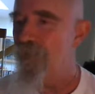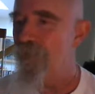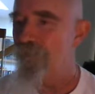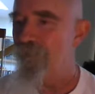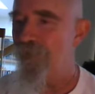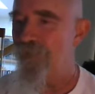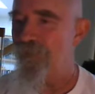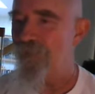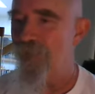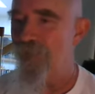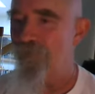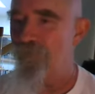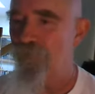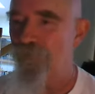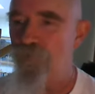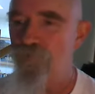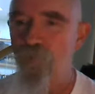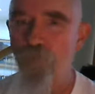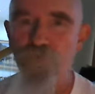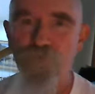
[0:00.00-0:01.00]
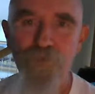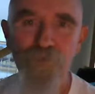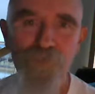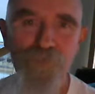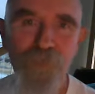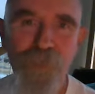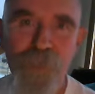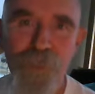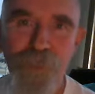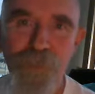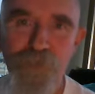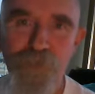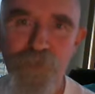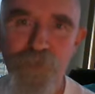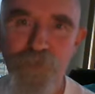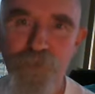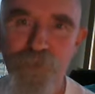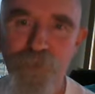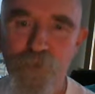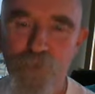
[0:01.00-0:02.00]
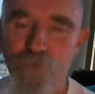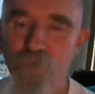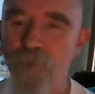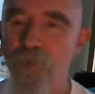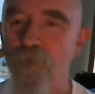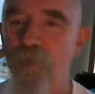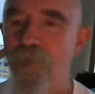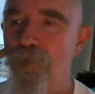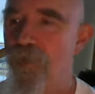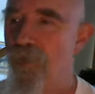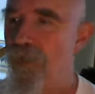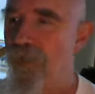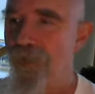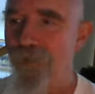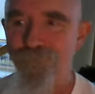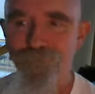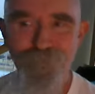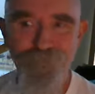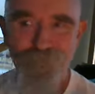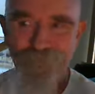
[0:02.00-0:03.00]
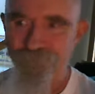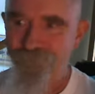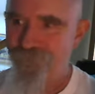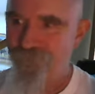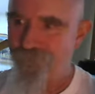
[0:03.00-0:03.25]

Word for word: But uh, we do appreciate it. And, you know, um,